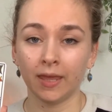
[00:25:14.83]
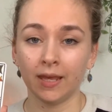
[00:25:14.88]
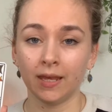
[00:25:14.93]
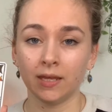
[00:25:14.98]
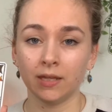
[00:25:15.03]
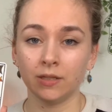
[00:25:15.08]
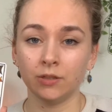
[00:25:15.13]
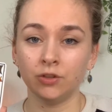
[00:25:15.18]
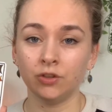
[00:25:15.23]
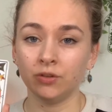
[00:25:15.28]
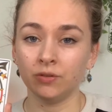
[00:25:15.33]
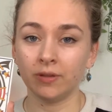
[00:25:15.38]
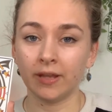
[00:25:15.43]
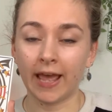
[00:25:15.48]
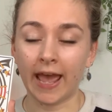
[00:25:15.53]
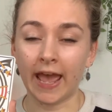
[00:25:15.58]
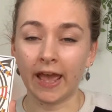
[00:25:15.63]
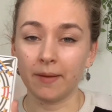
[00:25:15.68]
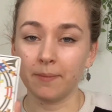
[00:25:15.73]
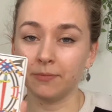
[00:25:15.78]

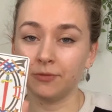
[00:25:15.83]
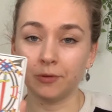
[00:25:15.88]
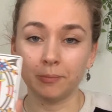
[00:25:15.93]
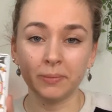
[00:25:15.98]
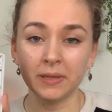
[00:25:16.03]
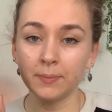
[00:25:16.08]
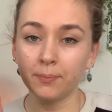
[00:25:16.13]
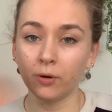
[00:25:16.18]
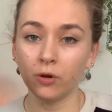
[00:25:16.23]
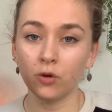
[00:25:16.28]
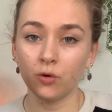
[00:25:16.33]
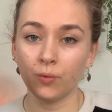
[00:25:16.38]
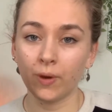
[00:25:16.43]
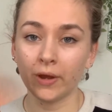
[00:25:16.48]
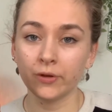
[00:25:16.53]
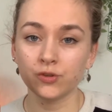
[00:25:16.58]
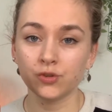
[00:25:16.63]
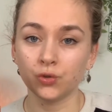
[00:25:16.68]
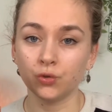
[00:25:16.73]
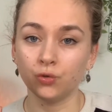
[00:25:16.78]
the people
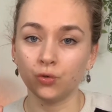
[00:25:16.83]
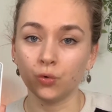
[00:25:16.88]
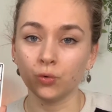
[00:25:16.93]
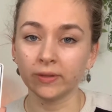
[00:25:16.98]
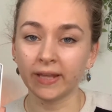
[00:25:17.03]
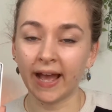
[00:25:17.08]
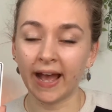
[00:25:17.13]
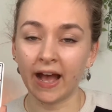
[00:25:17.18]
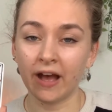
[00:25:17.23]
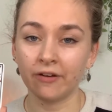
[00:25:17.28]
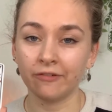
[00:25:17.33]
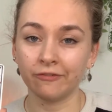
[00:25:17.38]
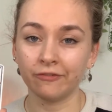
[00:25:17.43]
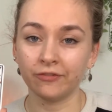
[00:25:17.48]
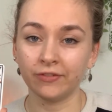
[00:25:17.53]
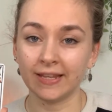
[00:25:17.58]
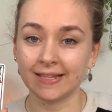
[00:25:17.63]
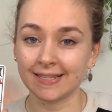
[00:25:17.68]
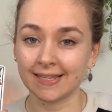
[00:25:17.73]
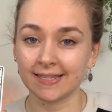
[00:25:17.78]
around you don't have
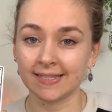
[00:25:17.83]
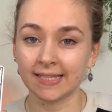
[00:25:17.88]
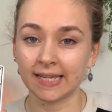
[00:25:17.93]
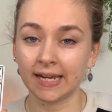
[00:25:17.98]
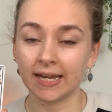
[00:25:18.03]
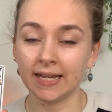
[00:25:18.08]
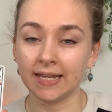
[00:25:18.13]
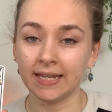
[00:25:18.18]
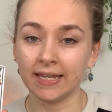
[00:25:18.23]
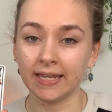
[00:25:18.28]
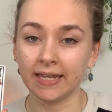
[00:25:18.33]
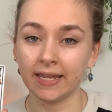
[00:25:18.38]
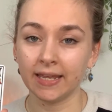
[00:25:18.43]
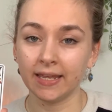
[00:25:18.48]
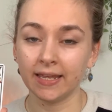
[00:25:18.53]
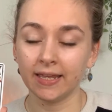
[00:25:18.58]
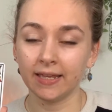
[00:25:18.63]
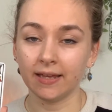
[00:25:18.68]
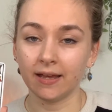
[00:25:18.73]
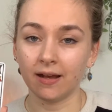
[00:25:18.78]
necessarily
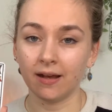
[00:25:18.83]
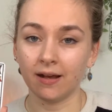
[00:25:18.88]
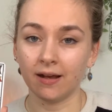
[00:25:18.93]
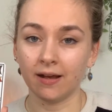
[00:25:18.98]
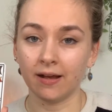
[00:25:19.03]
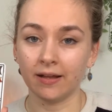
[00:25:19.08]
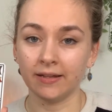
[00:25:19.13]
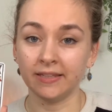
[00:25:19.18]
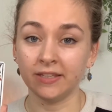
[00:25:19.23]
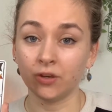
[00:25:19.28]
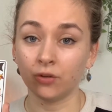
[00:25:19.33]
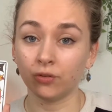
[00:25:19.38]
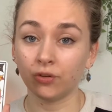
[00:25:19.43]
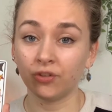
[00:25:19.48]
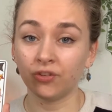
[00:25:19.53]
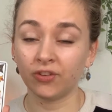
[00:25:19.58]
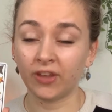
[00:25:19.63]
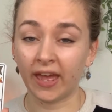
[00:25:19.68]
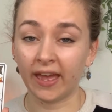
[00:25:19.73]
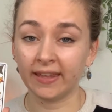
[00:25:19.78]
the
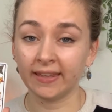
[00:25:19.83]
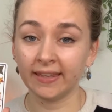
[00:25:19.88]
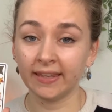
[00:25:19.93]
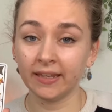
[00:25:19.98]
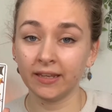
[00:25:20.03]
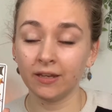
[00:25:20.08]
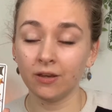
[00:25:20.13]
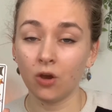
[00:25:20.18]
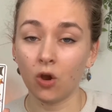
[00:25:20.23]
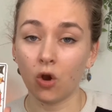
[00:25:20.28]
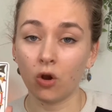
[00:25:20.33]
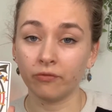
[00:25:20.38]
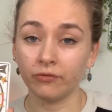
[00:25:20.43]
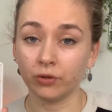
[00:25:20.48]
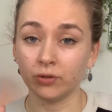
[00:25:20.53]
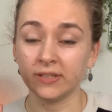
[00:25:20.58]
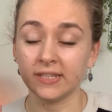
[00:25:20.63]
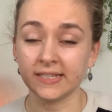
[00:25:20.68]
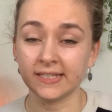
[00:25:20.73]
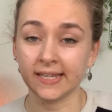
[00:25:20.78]
understanding of
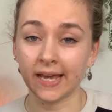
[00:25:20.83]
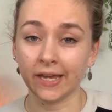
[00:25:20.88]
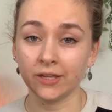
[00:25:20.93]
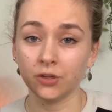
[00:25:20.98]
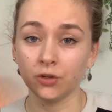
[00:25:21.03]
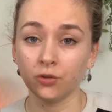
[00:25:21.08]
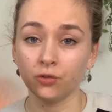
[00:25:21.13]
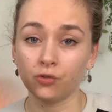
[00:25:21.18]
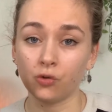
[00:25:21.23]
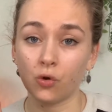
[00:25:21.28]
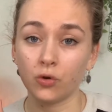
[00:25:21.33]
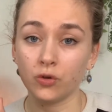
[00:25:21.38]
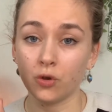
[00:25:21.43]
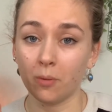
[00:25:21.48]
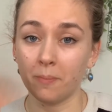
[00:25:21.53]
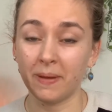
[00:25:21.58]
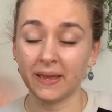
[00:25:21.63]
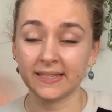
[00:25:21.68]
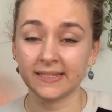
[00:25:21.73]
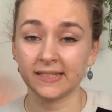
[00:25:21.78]
your desires or your
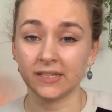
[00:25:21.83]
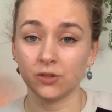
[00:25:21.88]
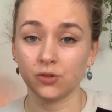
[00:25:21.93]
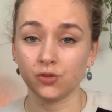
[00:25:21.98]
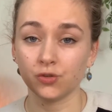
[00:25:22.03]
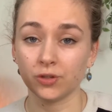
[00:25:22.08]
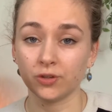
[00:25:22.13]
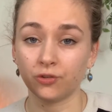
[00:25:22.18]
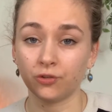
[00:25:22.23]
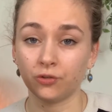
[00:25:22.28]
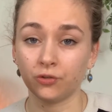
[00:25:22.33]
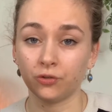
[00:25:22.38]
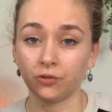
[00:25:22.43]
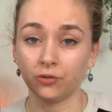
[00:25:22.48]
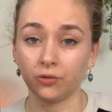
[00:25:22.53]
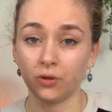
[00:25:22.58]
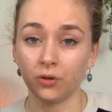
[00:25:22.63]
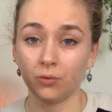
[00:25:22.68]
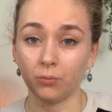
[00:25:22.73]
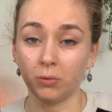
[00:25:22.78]
best interests,
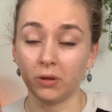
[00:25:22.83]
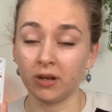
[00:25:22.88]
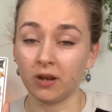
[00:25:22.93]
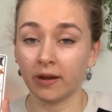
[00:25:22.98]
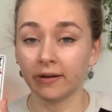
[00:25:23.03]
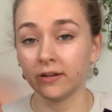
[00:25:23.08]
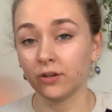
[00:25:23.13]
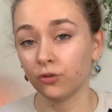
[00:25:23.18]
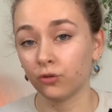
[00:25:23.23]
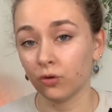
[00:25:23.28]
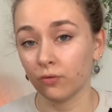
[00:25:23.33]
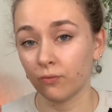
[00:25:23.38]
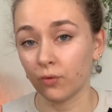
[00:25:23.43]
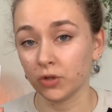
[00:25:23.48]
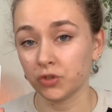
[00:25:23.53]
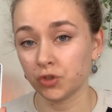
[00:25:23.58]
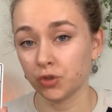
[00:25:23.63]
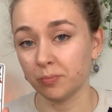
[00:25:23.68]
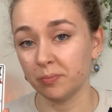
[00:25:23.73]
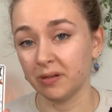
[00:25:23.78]
regardless of
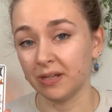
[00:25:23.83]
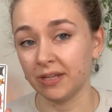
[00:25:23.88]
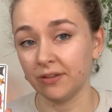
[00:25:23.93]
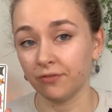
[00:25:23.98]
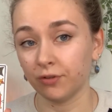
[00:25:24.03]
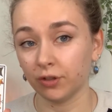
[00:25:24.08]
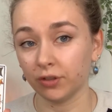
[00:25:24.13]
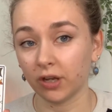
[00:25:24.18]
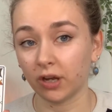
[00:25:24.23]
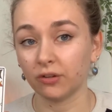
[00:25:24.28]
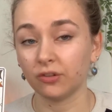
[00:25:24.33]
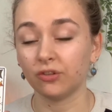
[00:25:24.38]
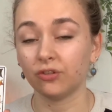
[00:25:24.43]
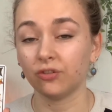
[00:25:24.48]
what you believe or not.